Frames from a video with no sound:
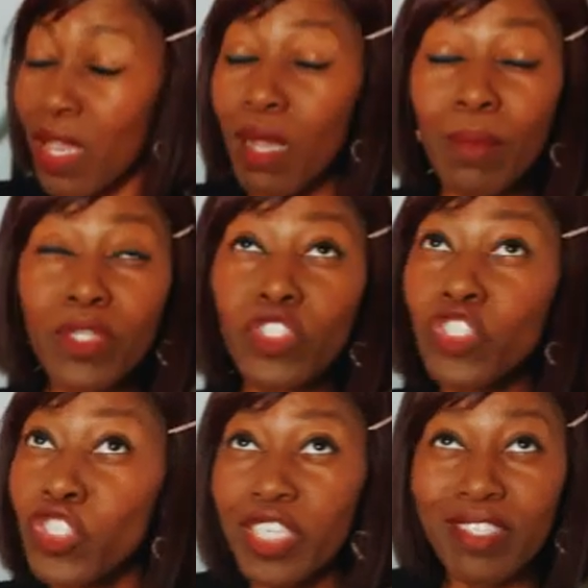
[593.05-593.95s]
come unto
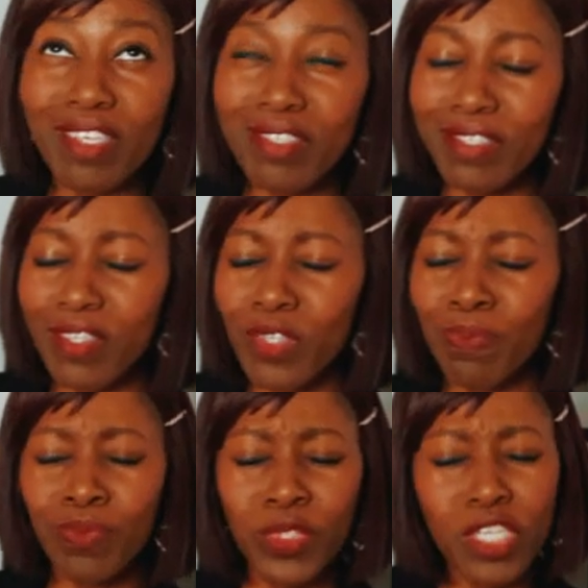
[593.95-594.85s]
Jesus and
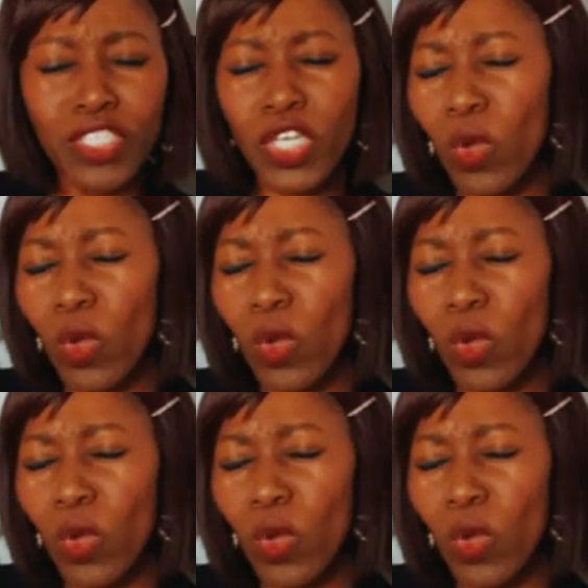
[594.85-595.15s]
he'll take